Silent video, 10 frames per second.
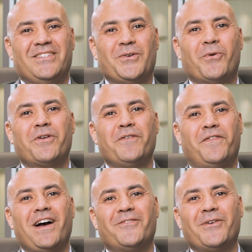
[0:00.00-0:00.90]
So what are the
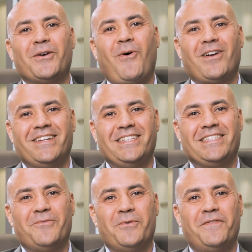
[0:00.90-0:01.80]
five great qualities
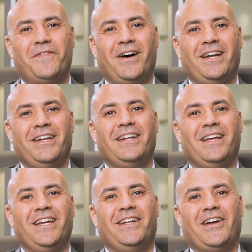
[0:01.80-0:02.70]
that we find
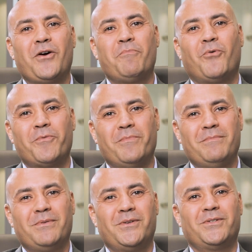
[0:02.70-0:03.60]
in our board
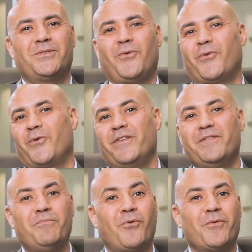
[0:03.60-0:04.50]
members or
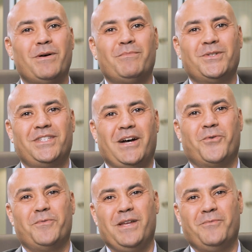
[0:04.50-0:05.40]
even board members that
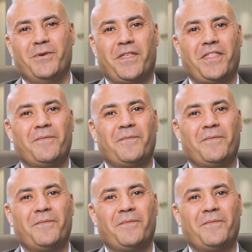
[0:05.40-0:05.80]
we meet with?